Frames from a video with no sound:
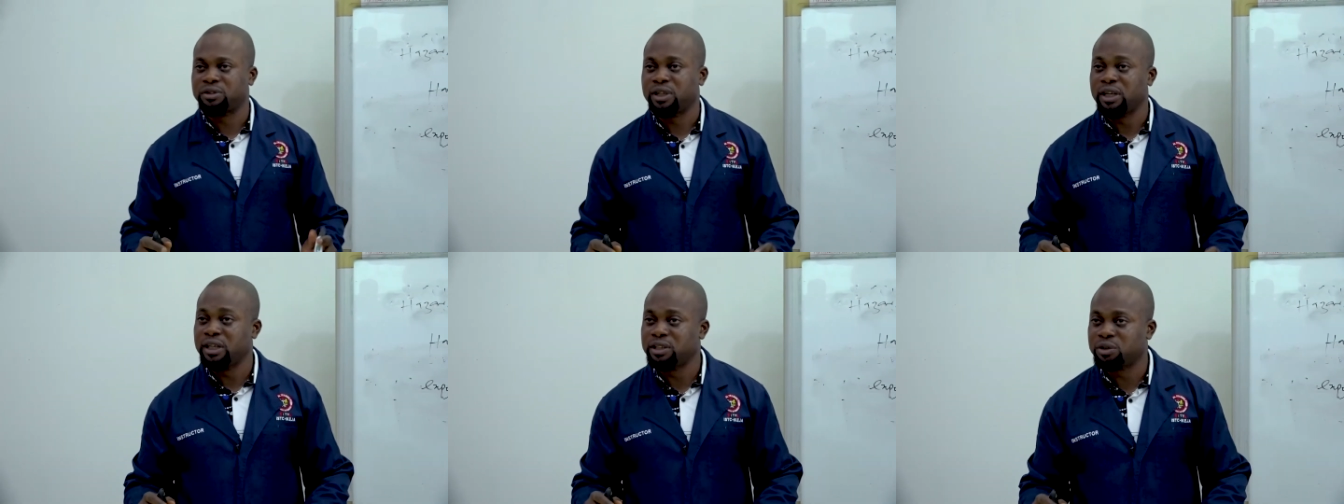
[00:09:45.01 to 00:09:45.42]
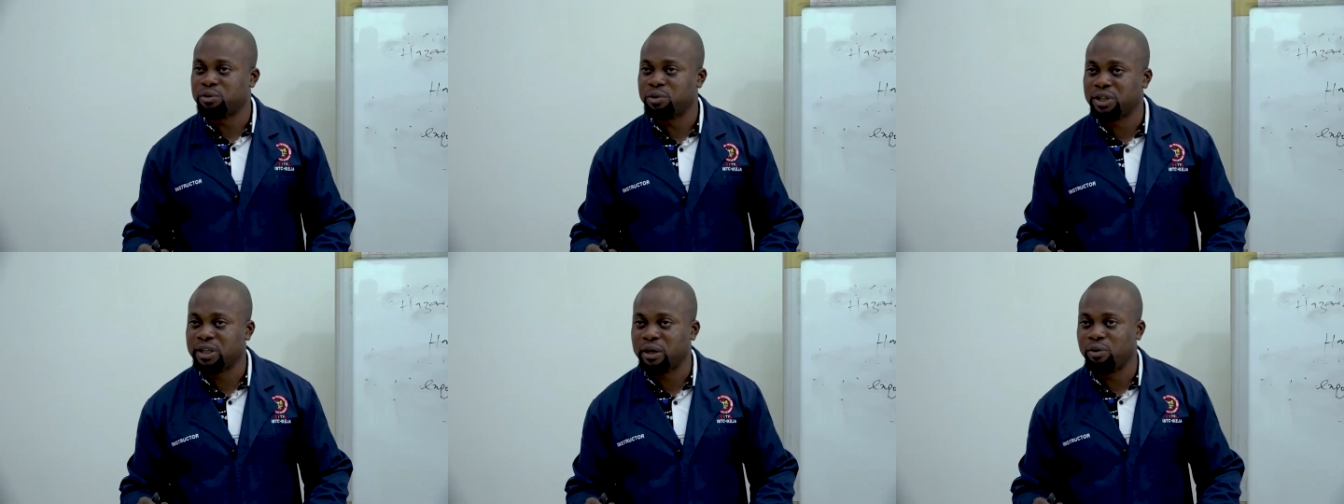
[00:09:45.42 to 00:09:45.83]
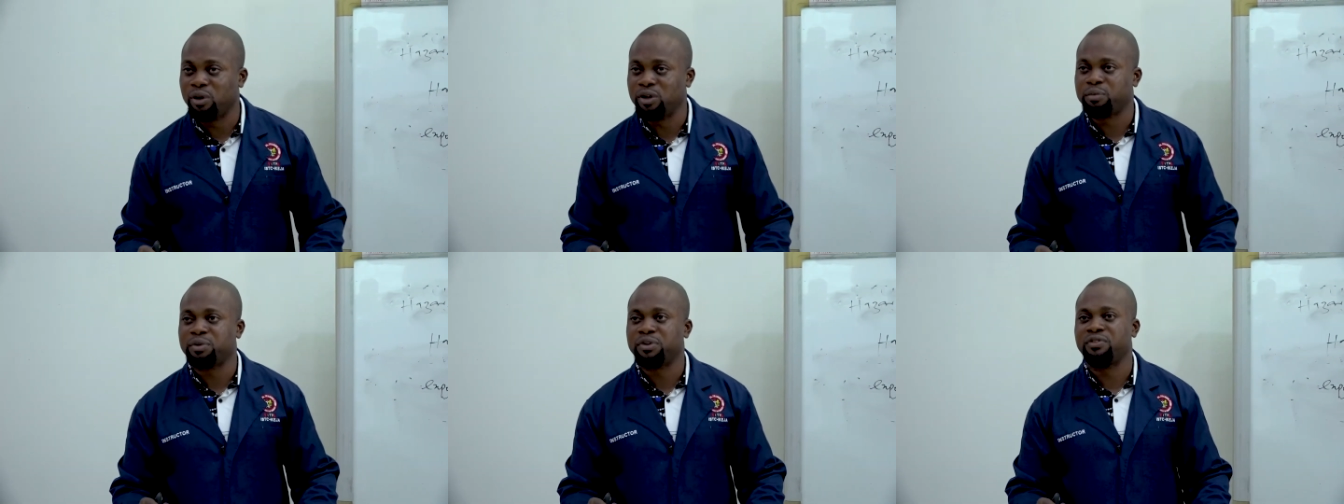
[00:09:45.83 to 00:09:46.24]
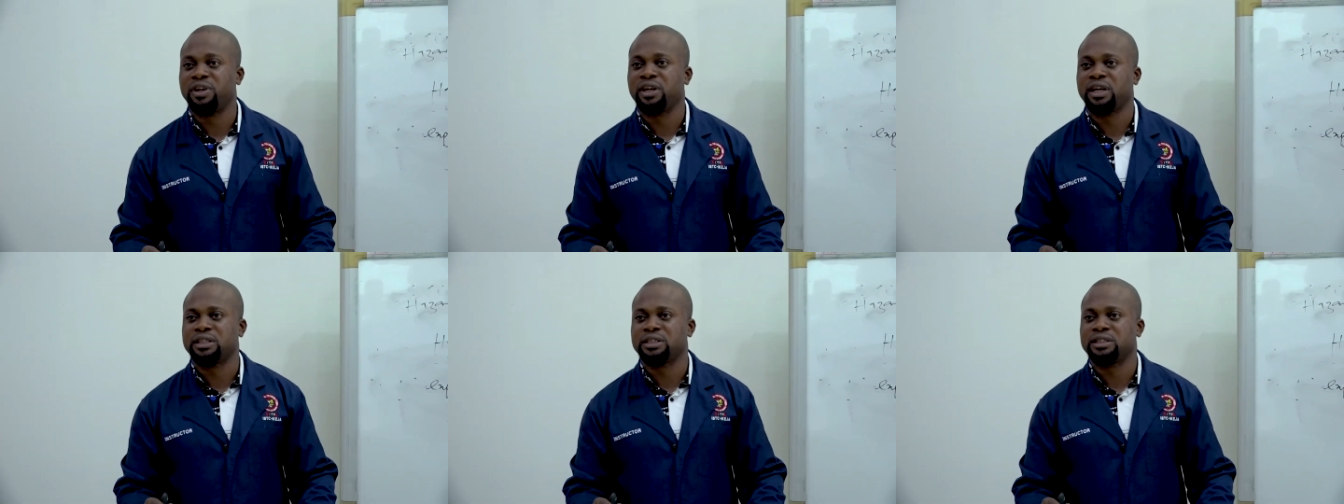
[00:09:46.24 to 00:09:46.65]
Hence, we can what? Prevent
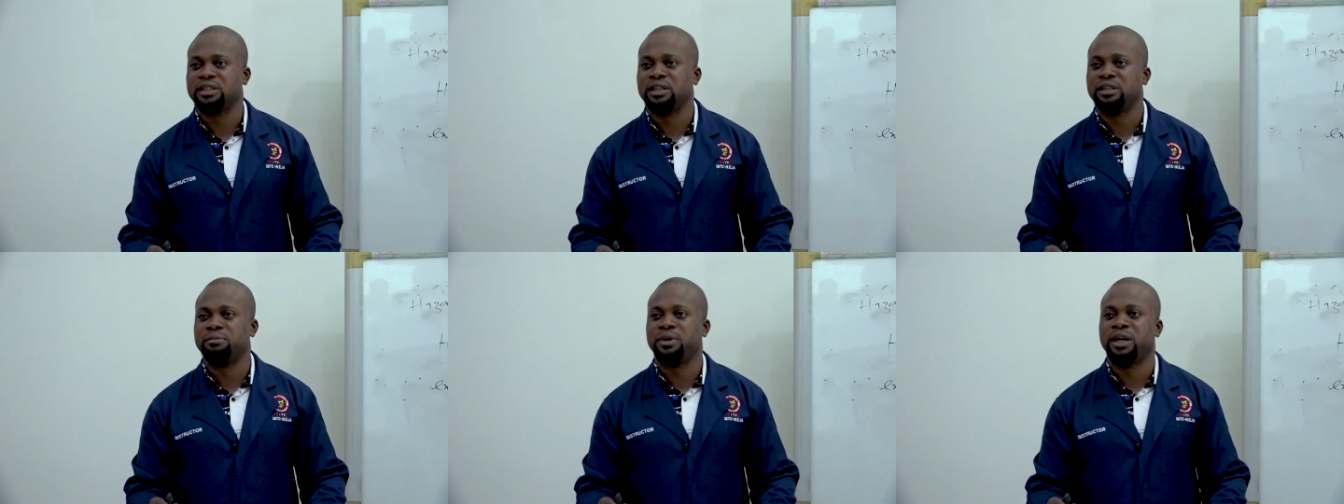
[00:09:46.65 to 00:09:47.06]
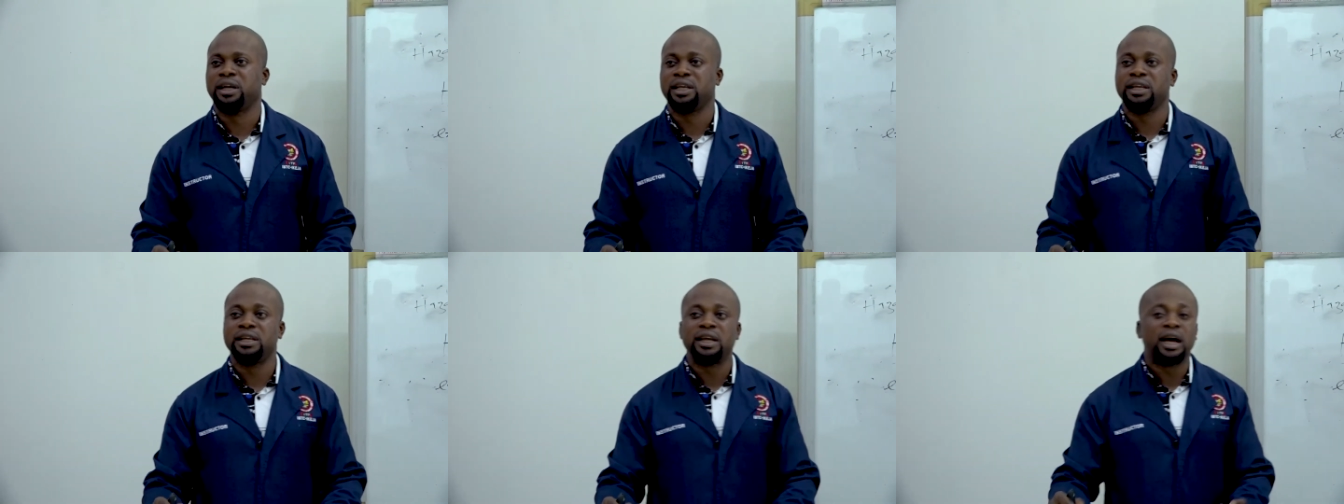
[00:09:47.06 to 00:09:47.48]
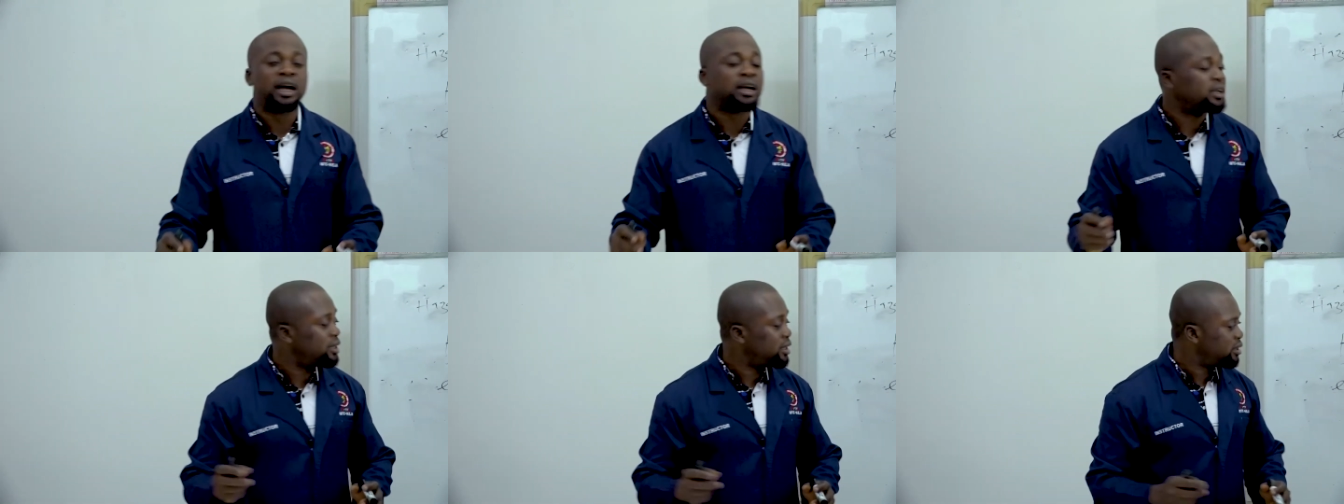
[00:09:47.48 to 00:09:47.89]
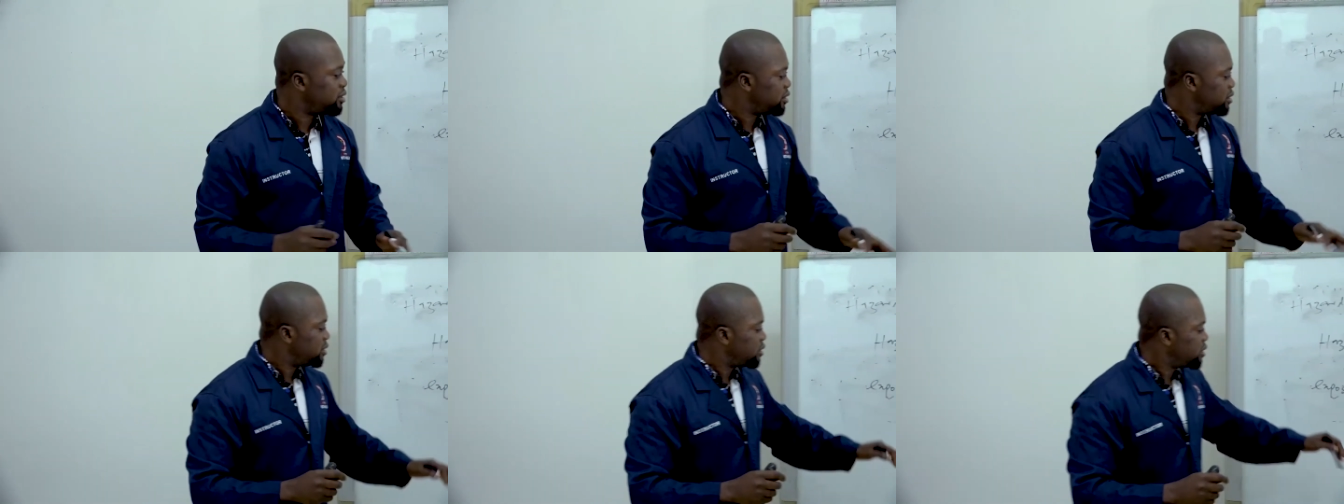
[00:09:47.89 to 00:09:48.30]
accident by either
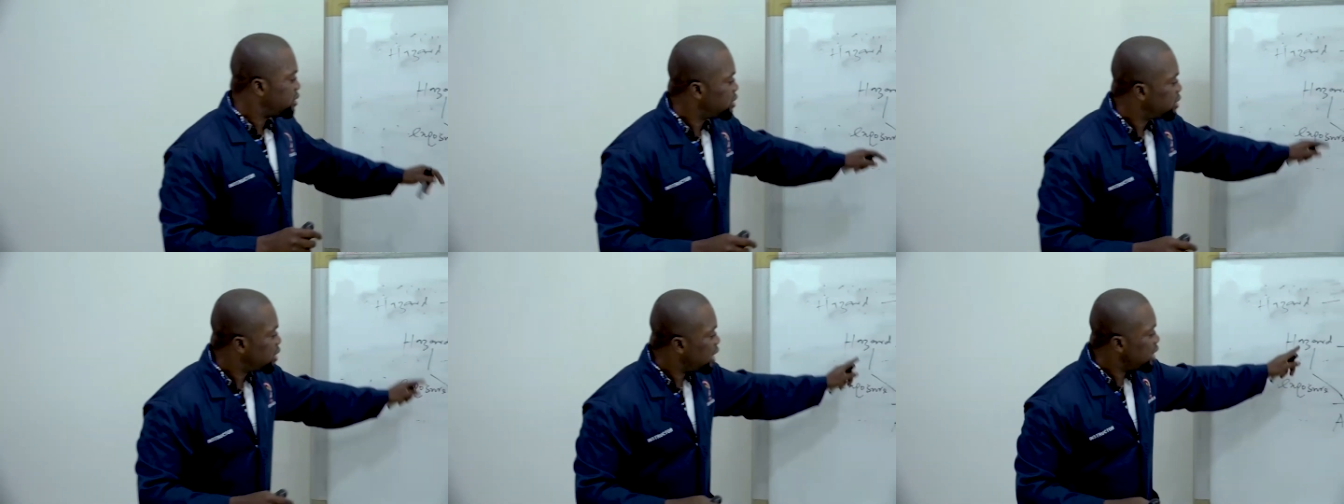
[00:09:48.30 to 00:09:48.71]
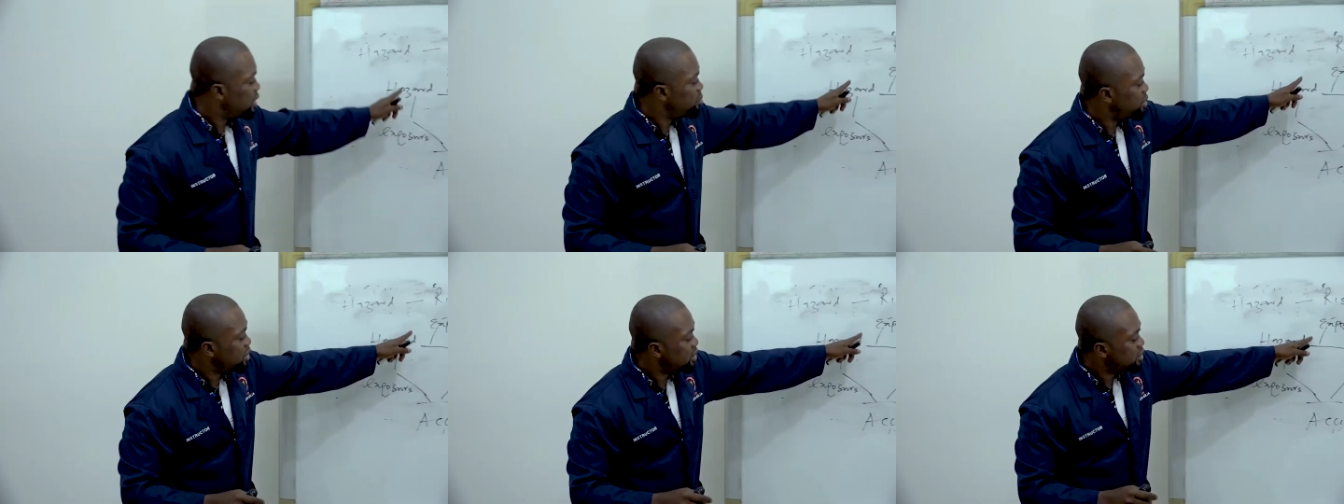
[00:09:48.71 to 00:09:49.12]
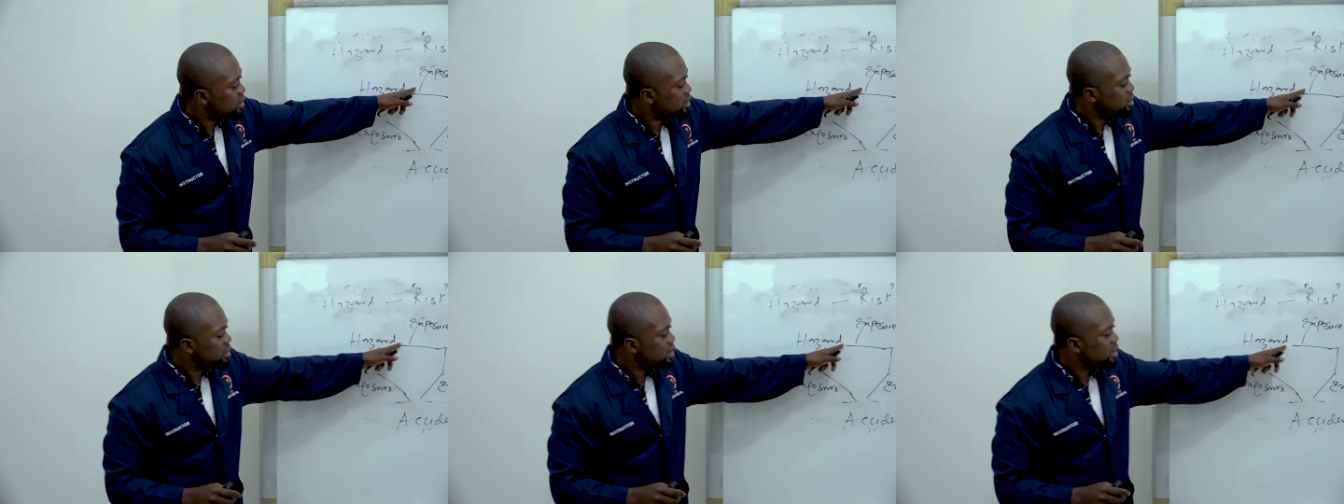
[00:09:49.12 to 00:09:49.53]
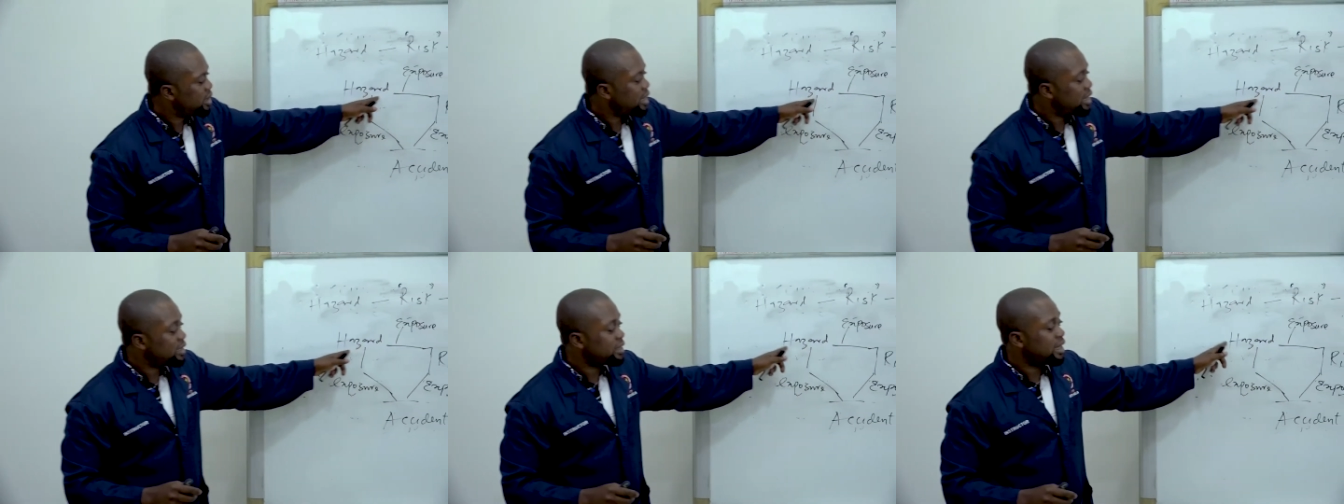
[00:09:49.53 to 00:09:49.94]
eliminating the
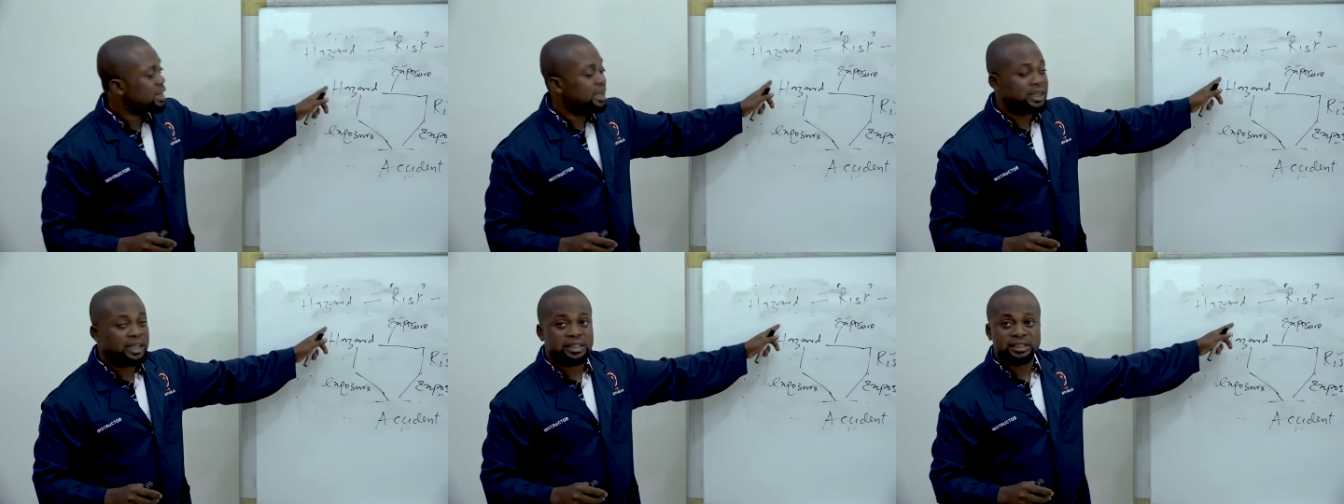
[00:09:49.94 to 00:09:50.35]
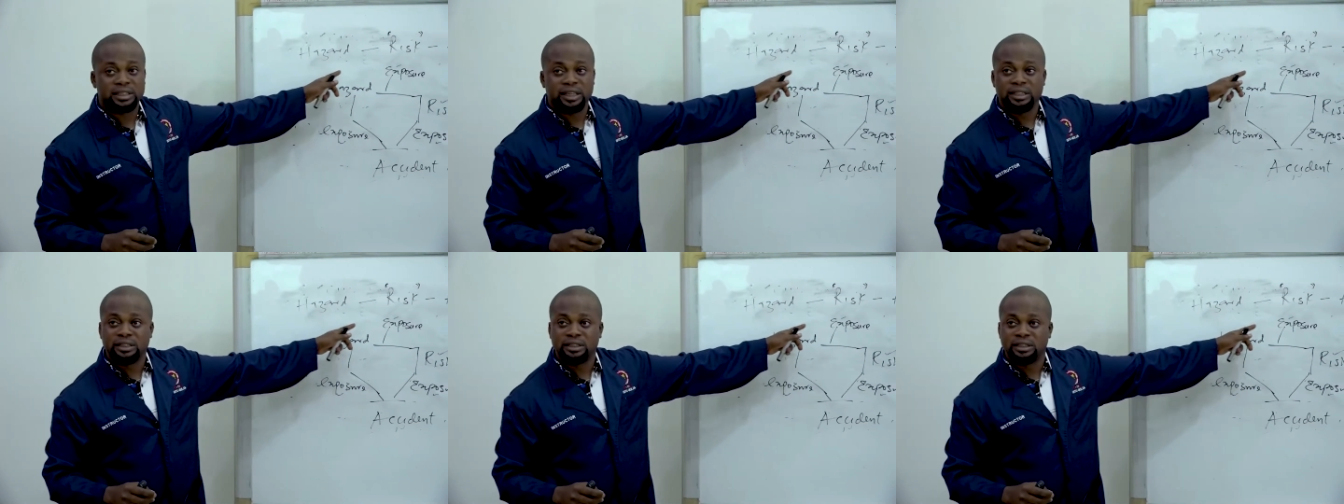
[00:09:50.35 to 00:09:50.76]
hazard, like I said,